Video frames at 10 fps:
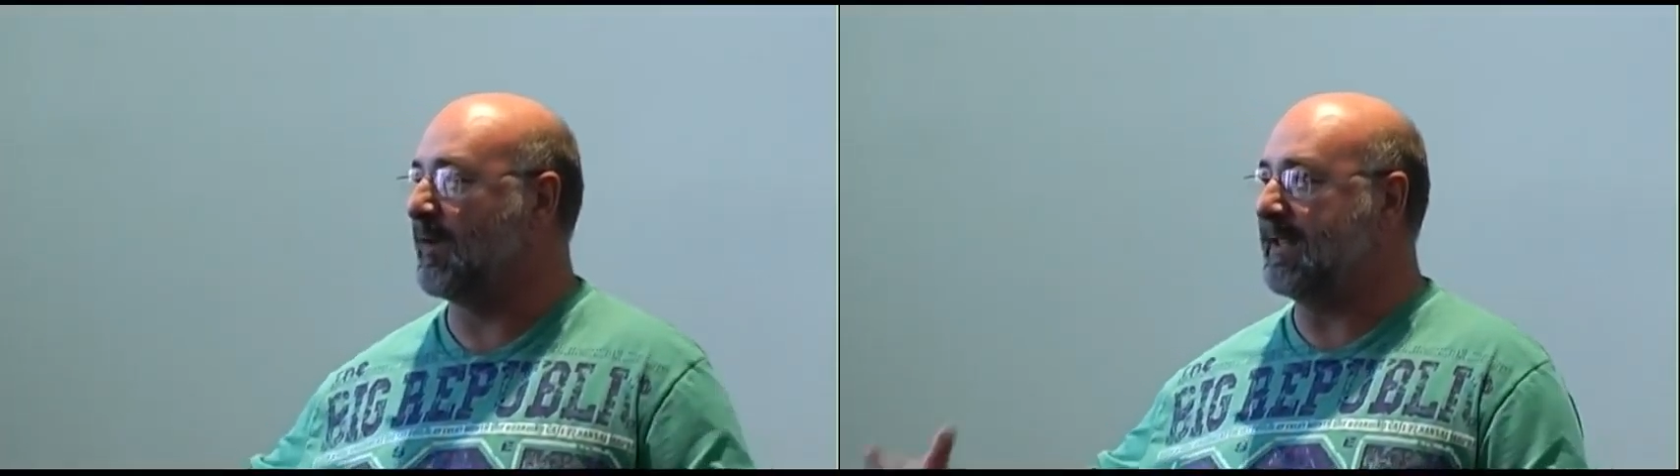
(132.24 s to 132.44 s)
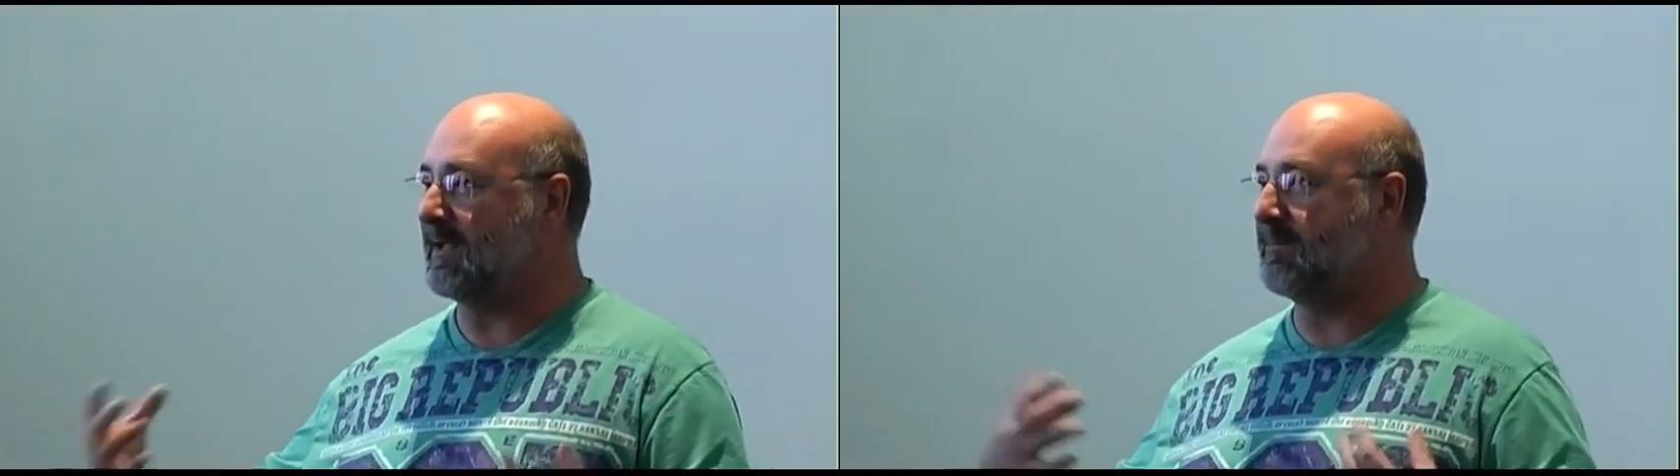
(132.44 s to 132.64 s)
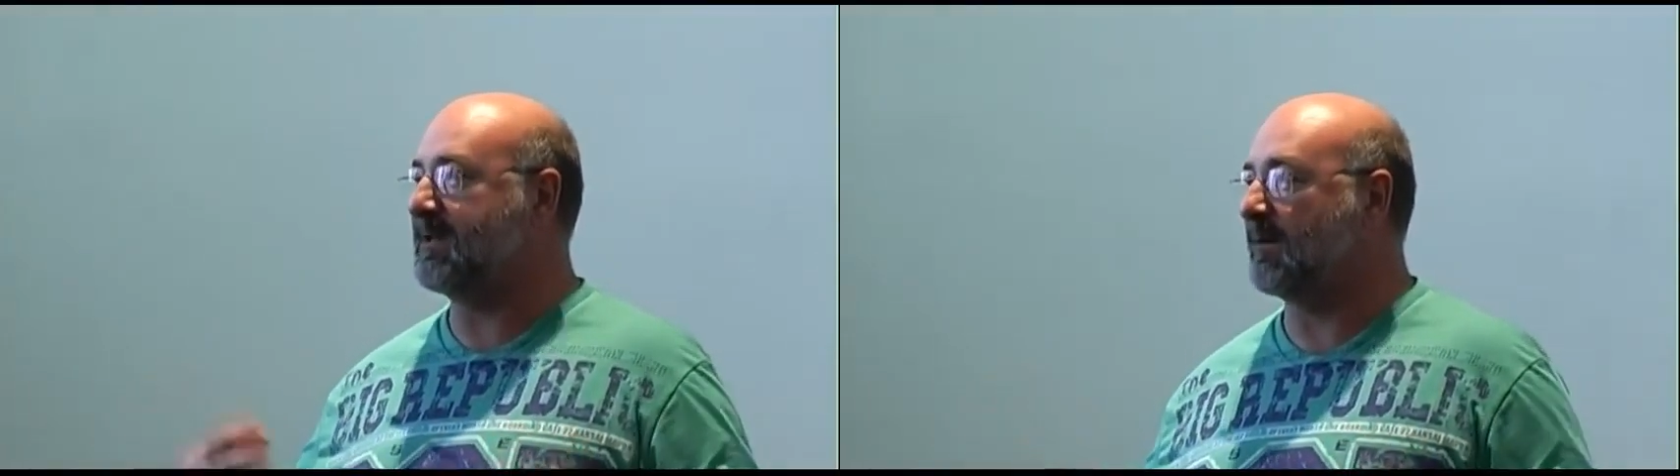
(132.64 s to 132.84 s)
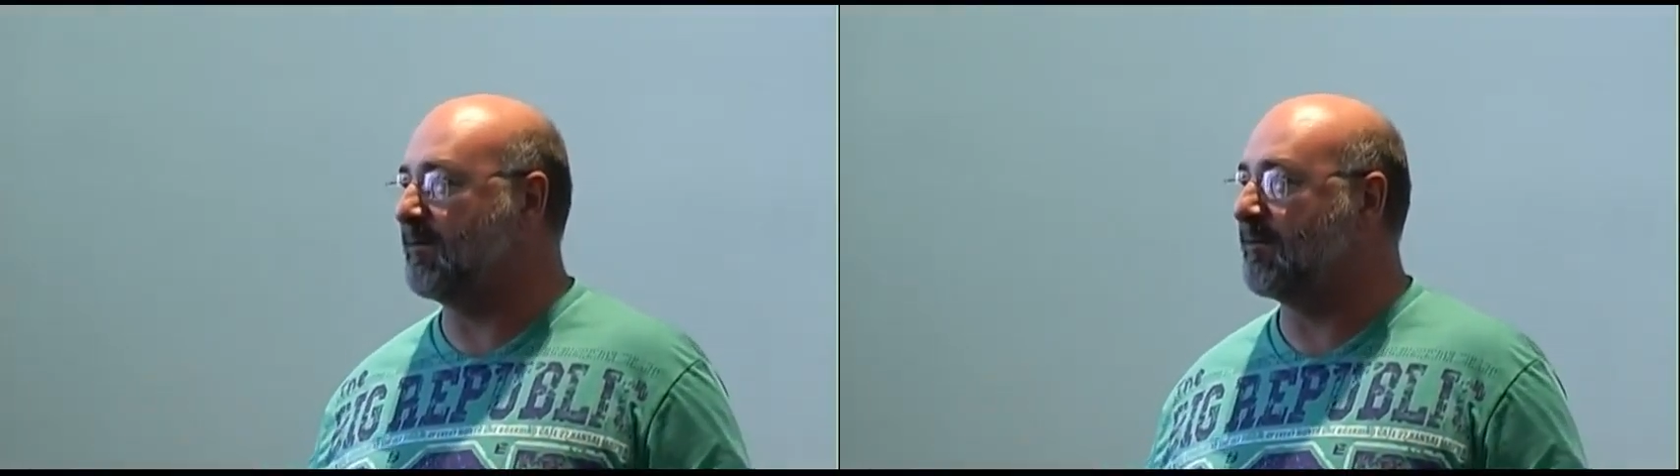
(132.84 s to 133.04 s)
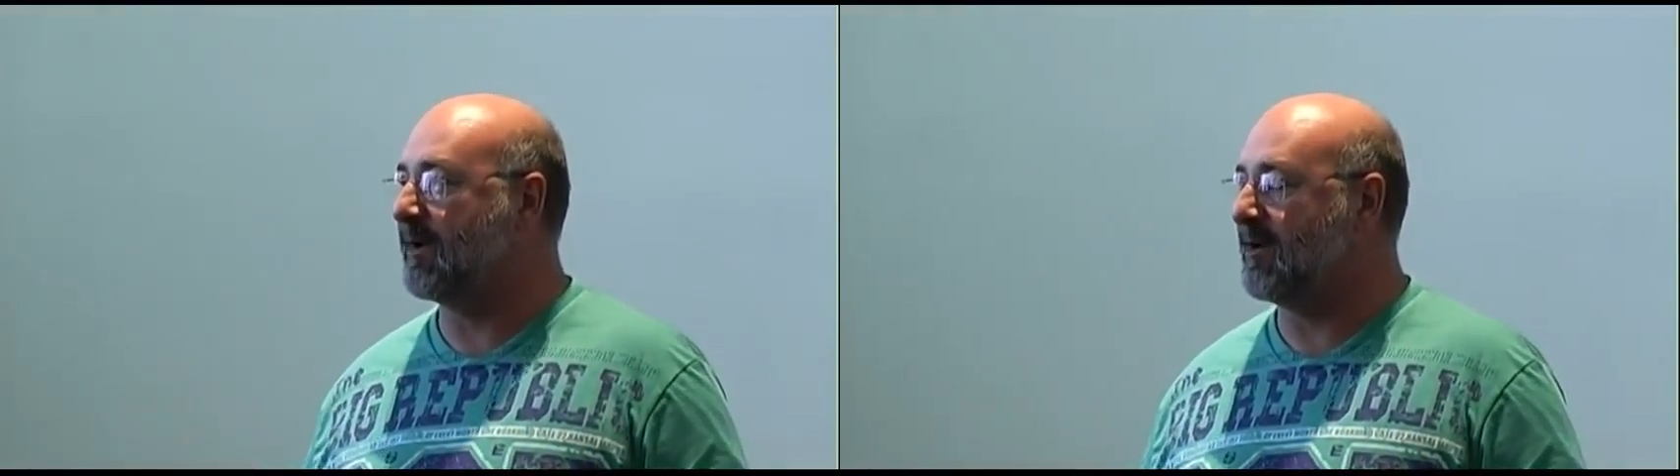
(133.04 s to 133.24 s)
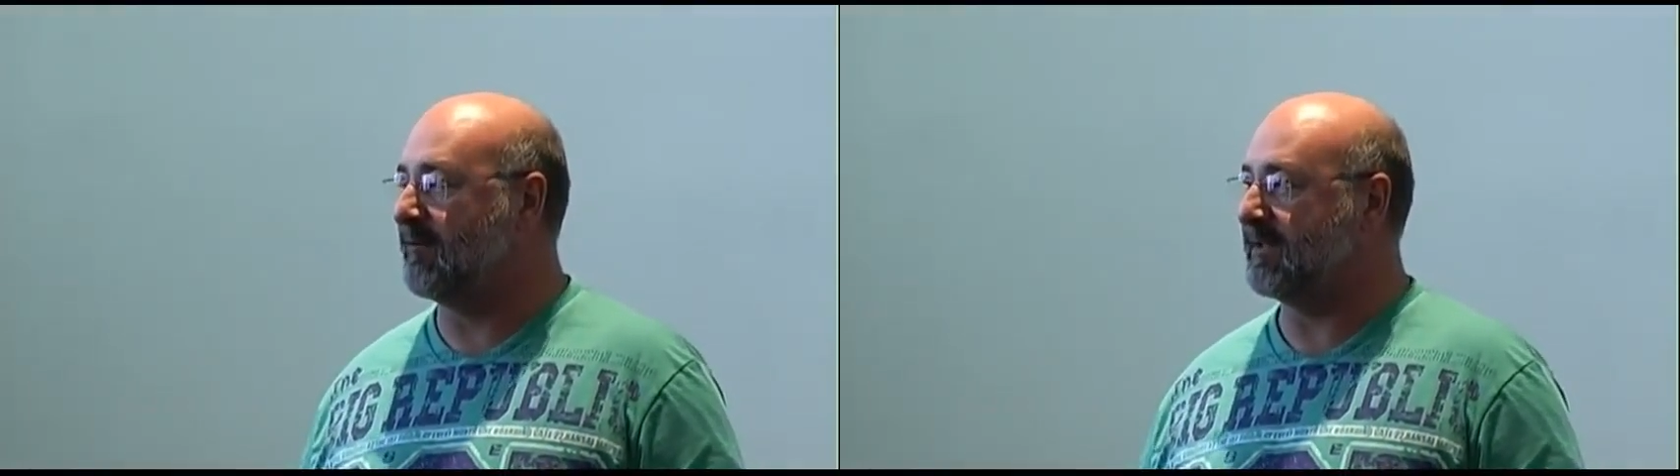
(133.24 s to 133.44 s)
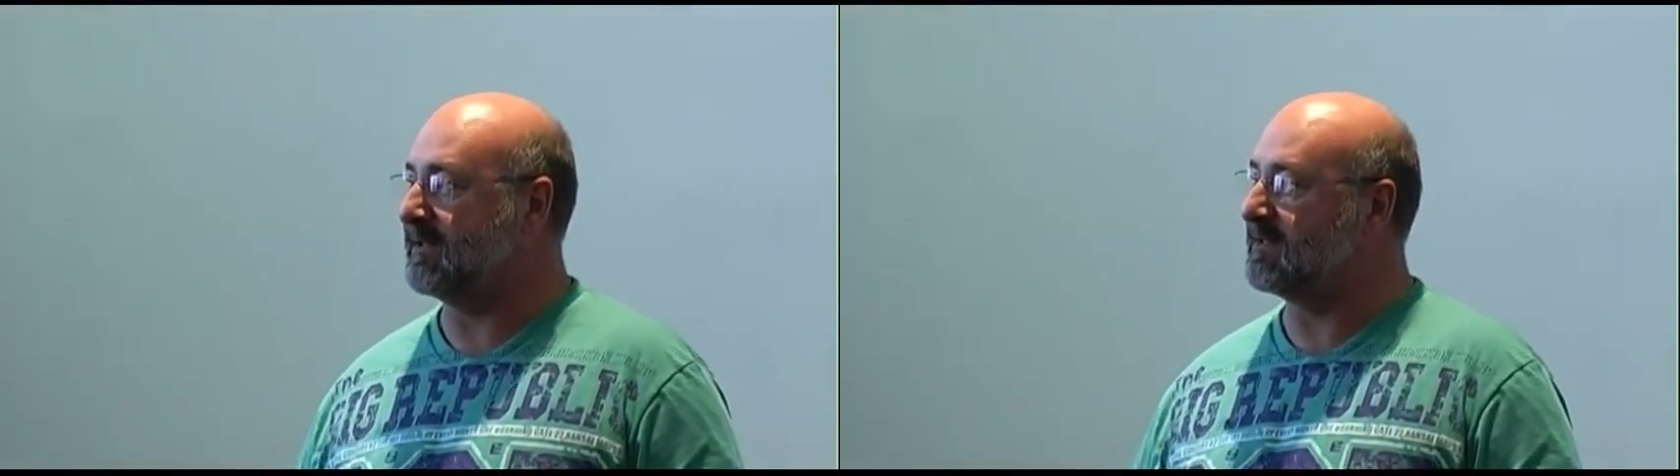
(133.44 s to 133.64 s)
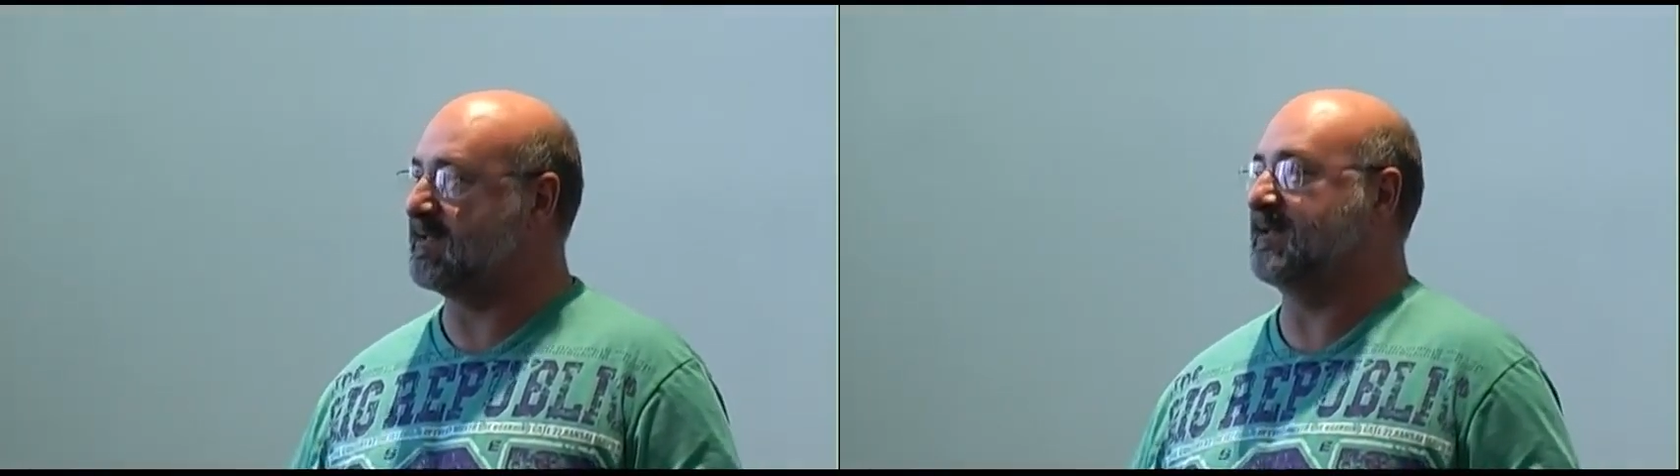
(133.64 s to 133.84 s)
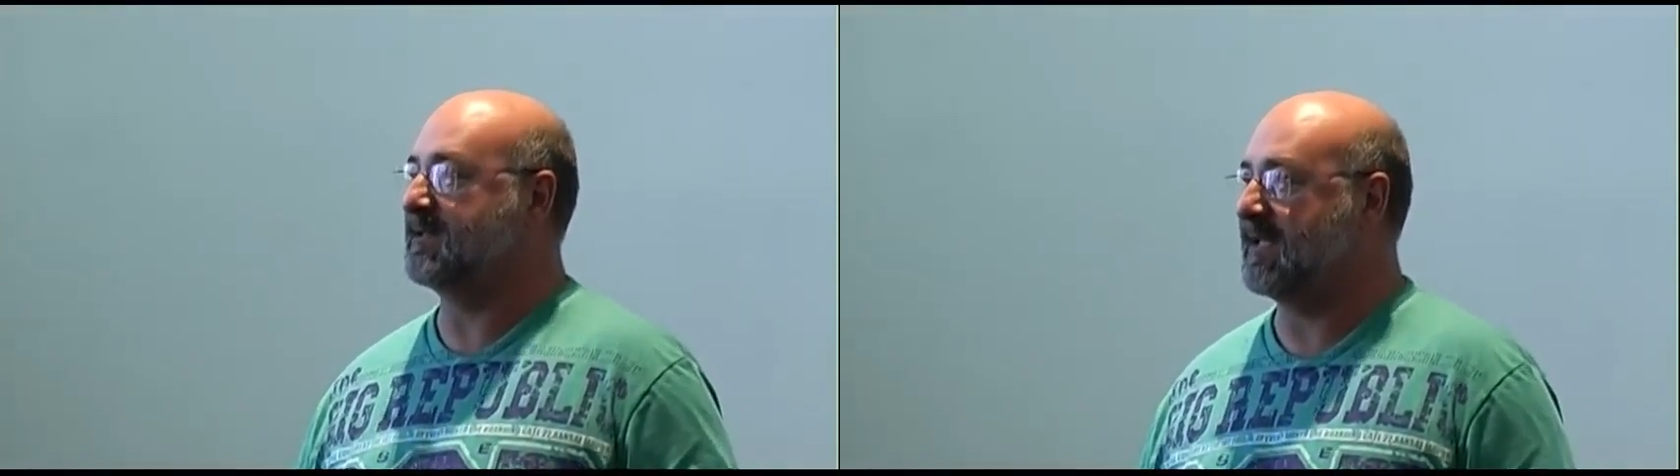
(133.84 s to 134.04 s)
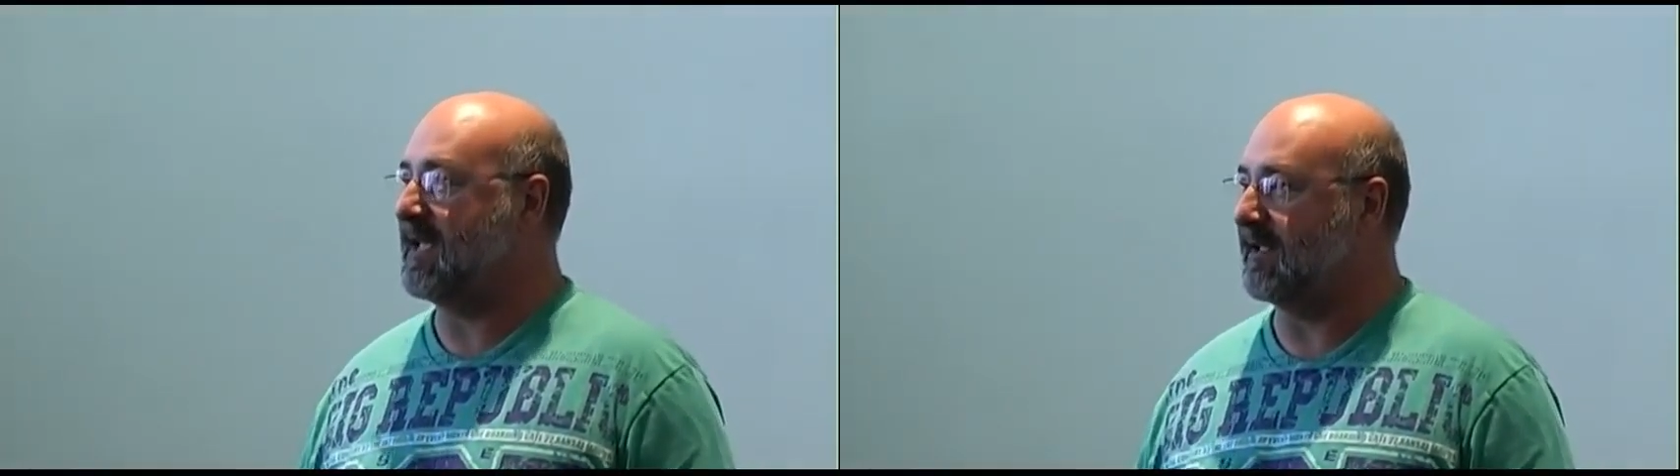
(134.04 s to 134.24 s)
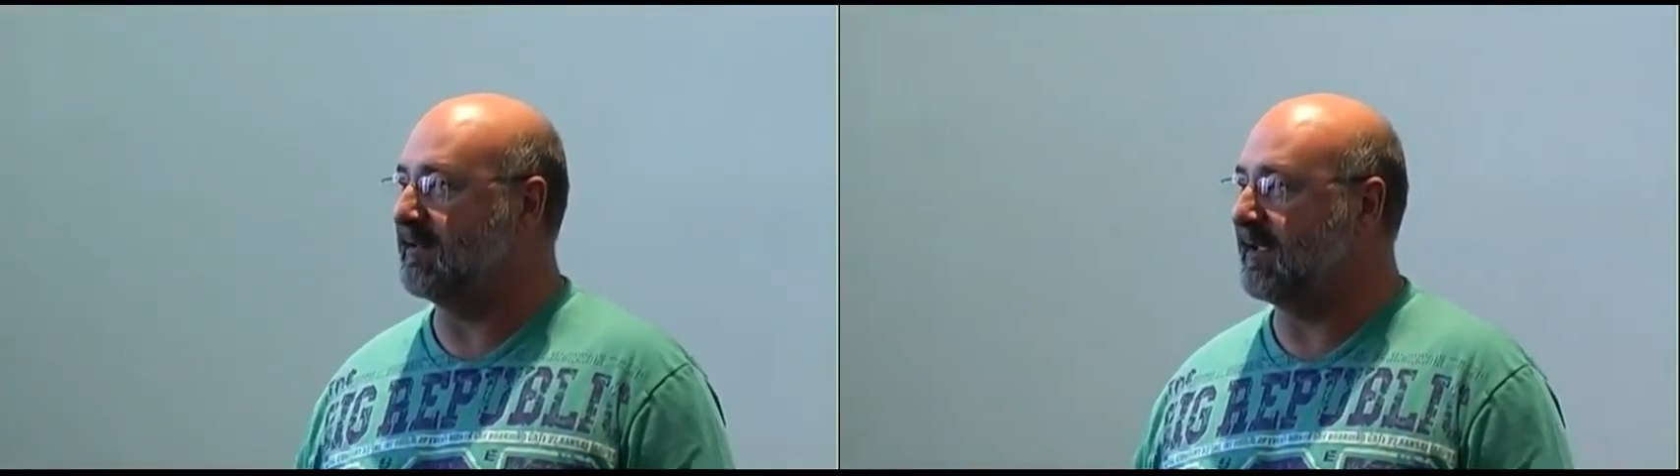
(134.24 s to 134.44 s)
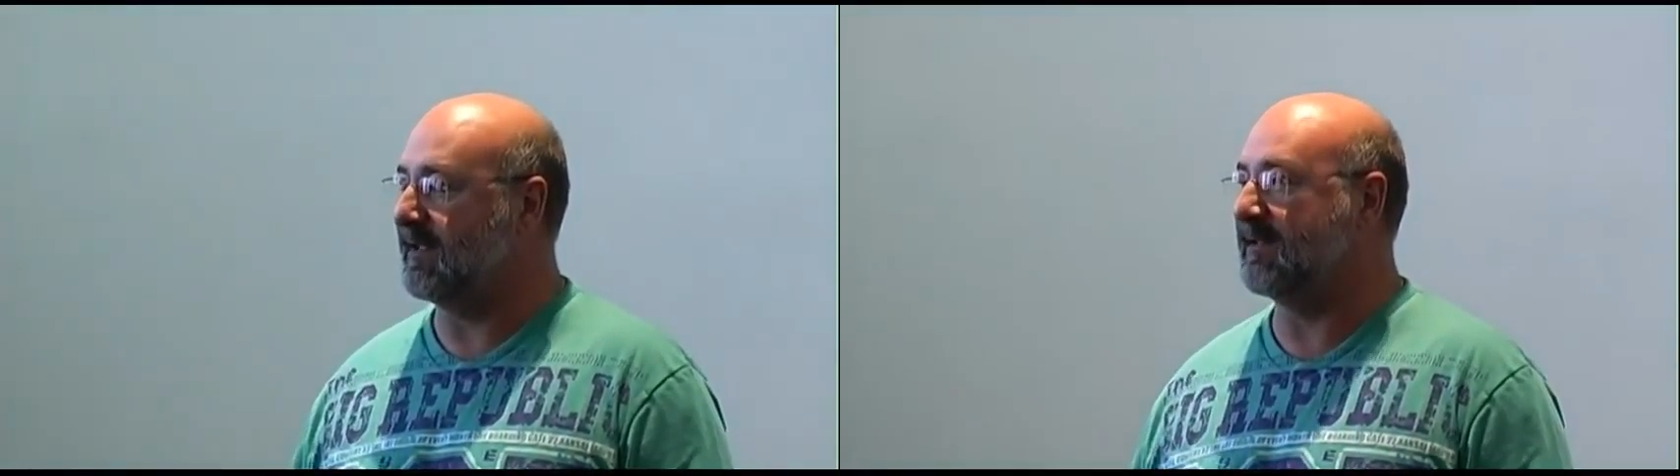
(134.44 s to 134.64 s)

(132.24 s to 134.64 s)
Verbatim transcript: When I become aware of it, it's at the end,